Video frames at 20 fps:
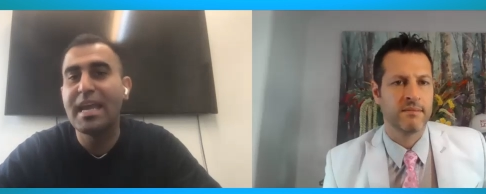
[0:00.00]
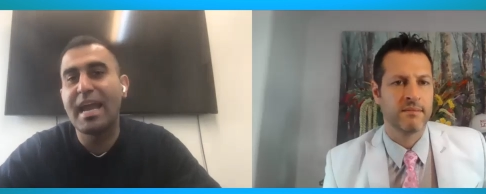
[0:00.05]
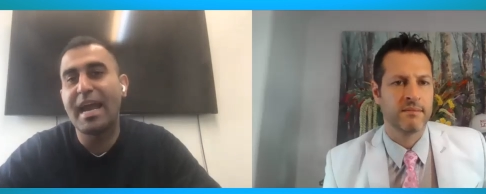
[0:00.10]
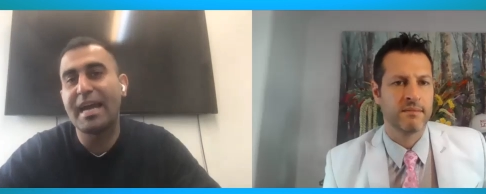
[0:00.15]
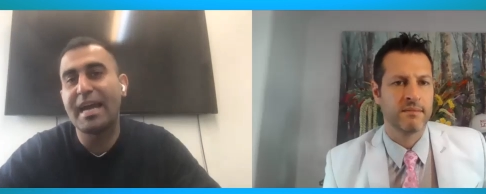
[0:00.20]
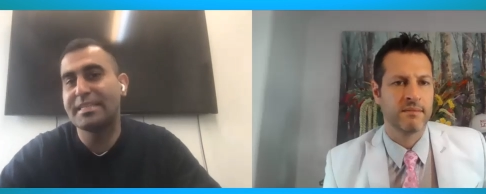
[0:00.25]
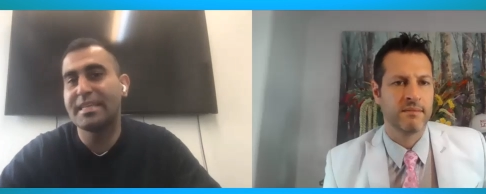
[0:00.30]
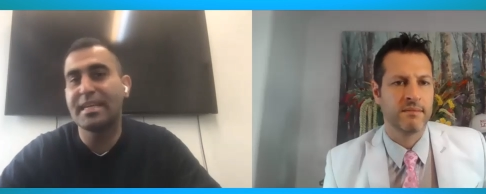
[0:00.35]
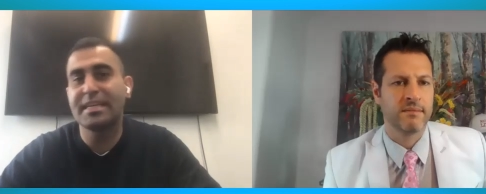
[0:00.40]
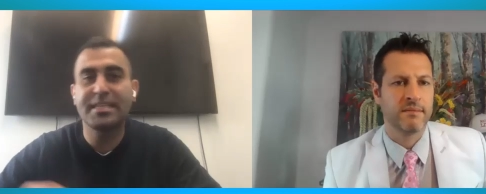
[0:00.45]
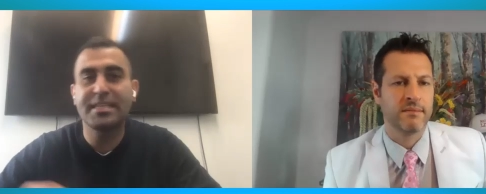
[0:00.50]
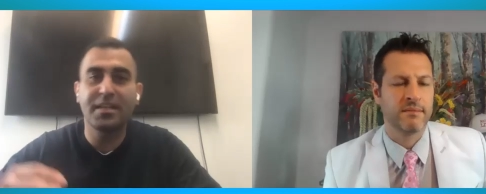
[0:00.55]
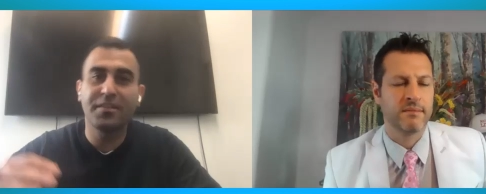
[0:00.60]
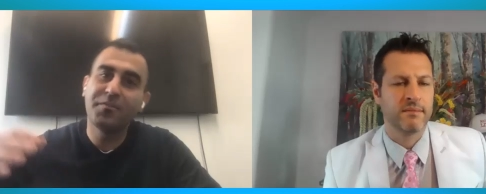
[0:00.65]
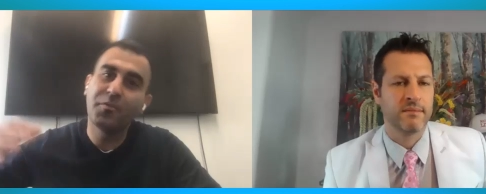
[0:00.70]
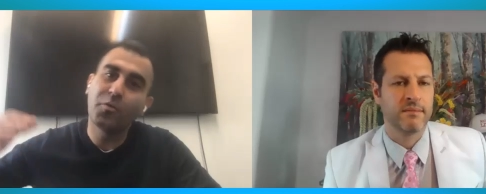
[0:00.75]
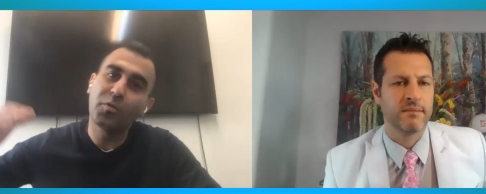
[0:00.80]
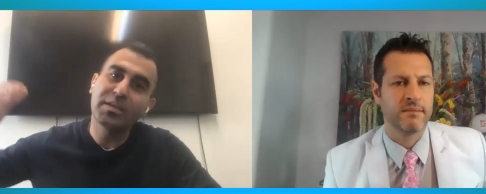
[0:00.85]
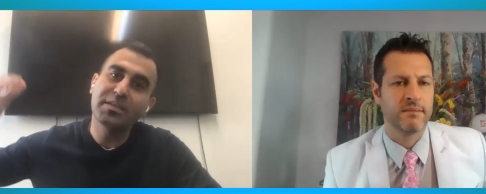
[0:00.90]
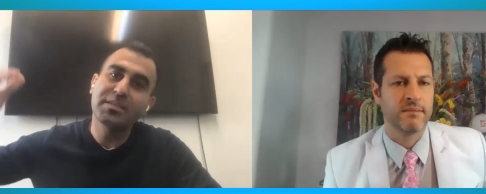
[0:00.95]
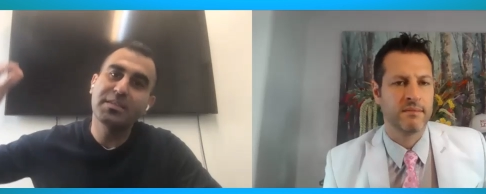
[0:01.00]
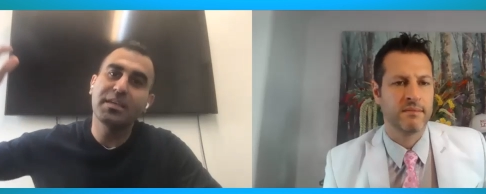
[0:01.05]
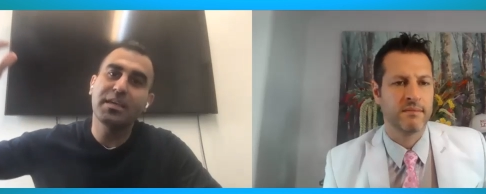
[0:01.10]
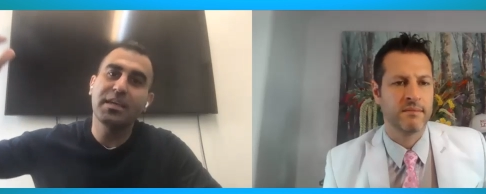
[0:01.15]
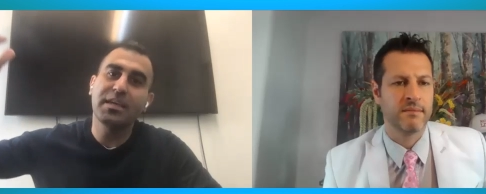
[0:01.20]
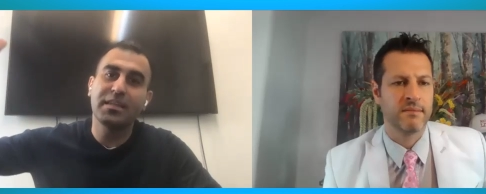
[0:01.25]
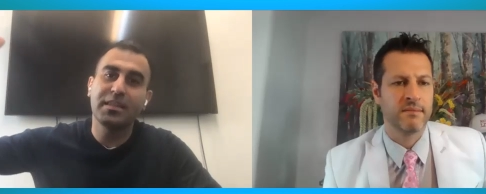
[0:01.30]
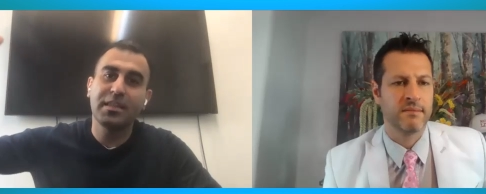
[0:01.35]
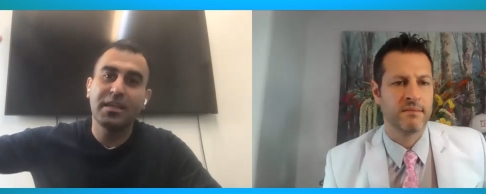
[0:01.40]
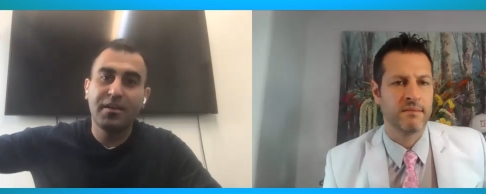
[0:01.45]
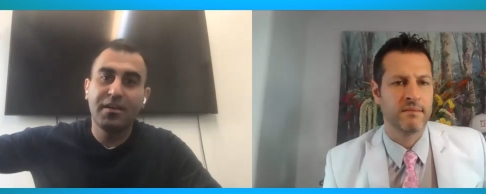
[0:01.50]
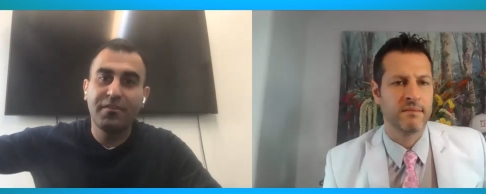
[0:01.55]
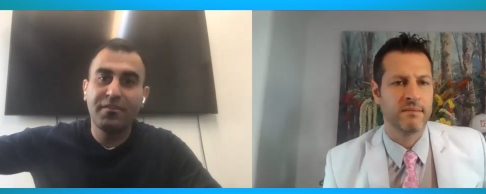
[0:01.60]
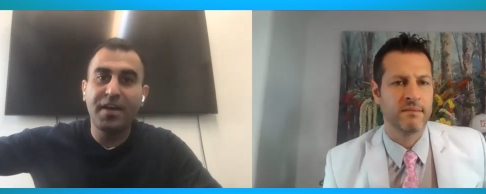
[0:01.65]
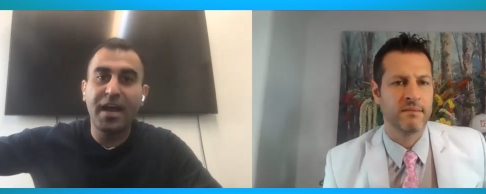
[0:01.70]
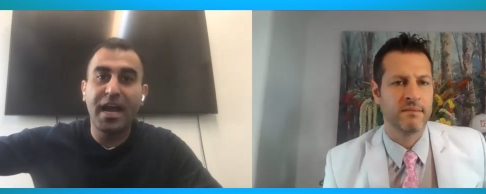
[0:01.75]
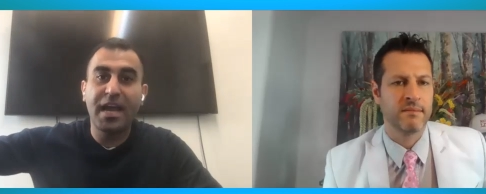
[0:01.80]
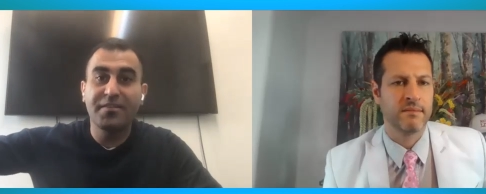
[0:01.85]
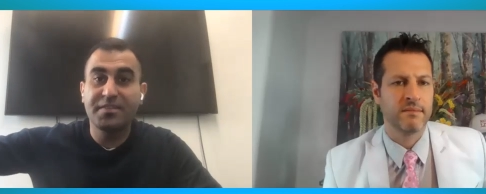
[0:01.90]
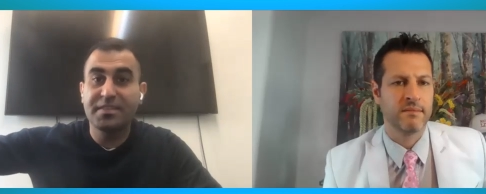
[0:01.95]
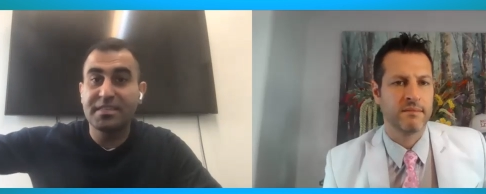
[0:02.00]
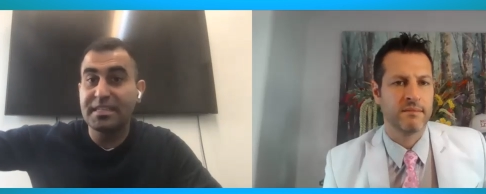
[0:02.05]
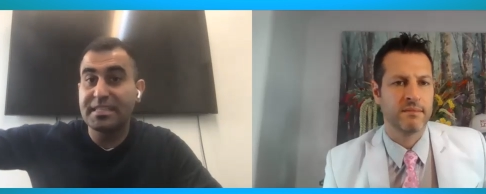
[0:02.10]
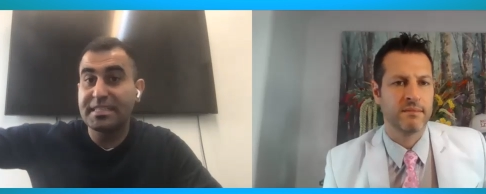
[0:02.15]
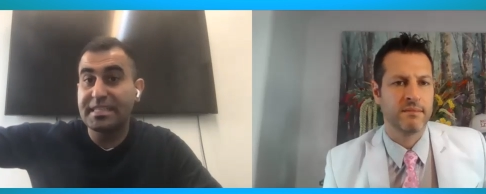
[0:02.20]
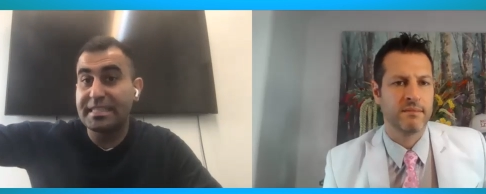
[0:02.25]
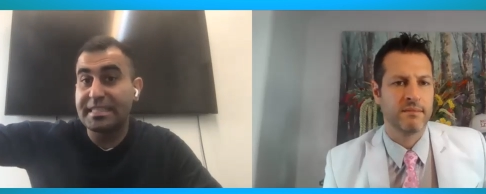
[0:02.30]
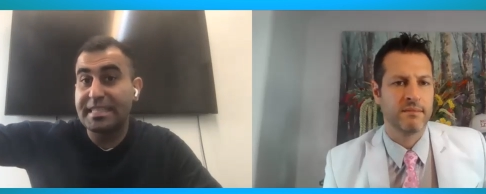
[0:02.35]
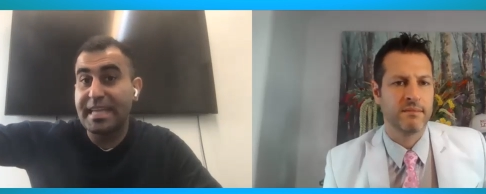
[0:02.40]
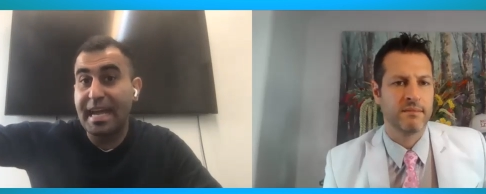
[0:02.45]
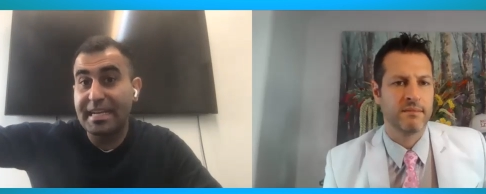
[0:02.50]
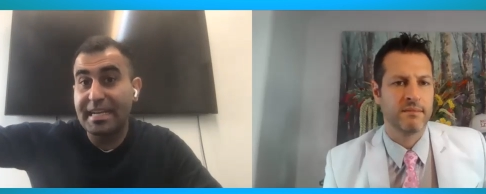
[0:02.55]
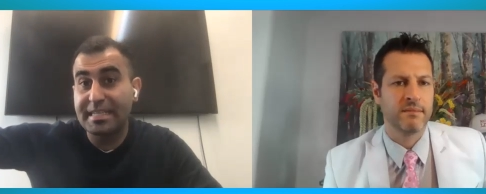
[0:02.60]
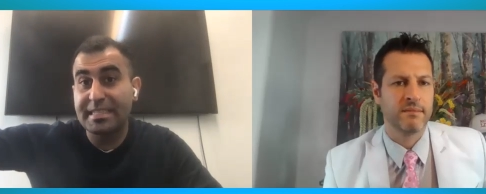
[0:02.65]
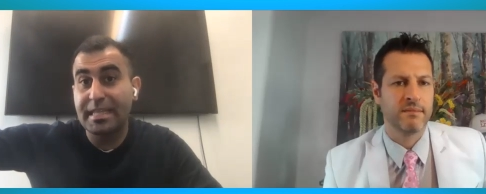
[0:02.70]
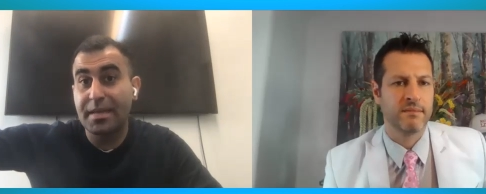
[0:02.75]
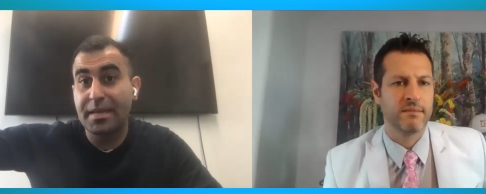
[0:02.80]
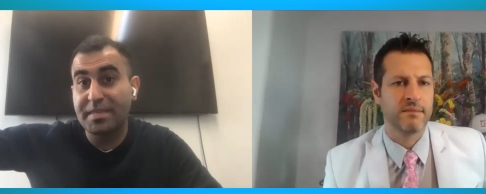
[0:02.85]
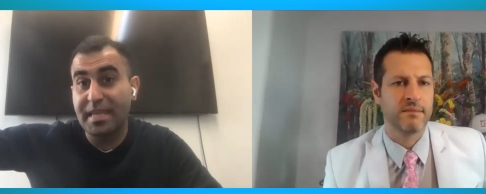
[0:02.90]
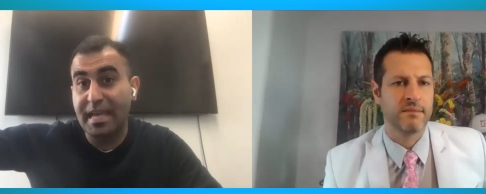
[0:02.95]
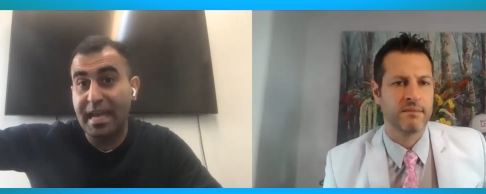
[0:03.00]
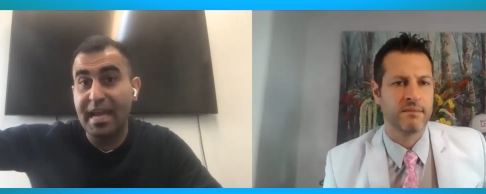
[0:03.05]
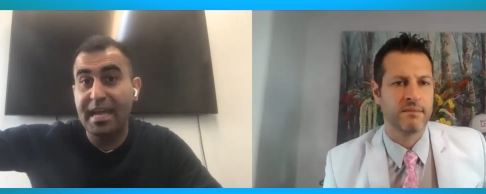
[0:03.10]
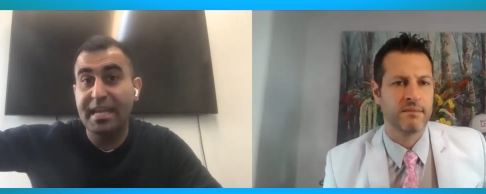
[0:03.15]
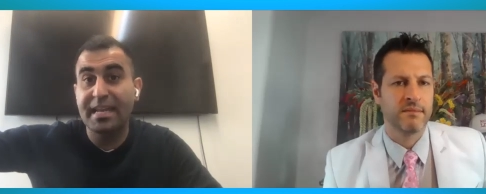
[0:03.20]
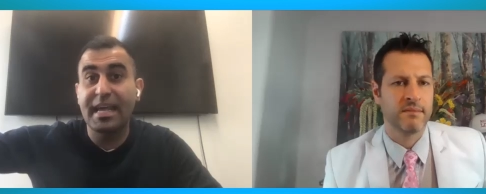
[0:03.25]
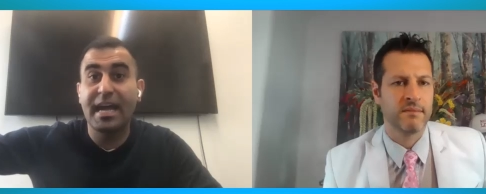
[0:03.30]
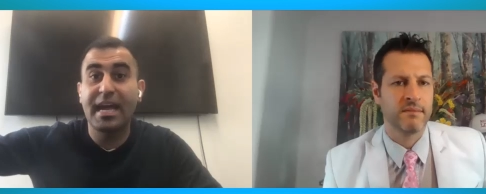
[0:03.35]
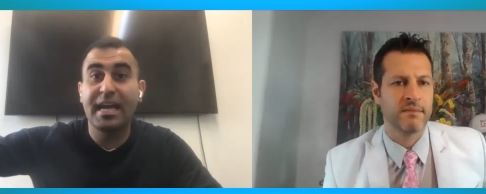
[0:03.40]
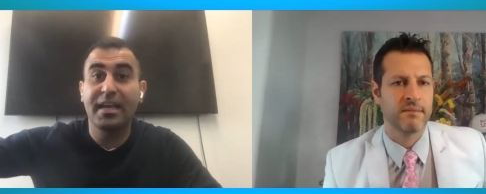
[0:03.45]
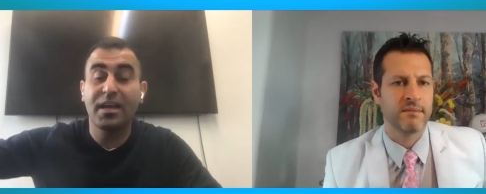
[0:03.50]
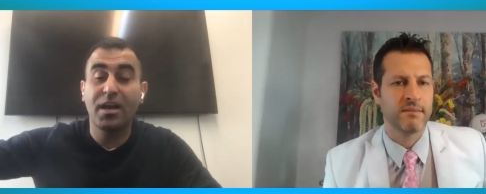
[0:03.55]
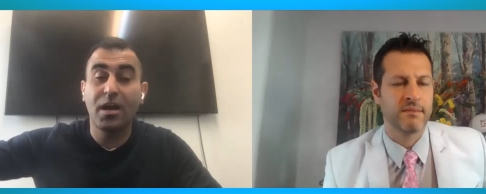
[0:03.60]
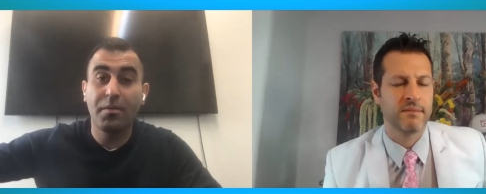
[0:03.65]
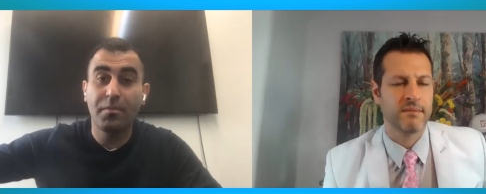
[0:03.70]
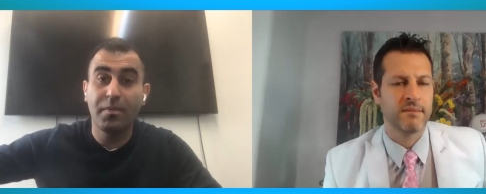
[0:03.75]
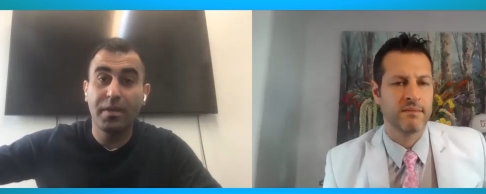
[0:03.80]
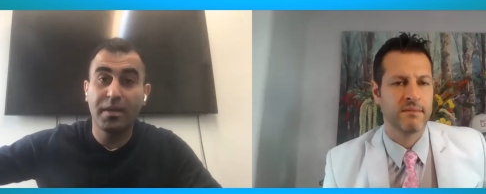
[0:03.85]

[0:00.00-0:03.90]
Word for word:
Speaker 1: And as I said, focusing in 5, 6, and 10 steps ahead, and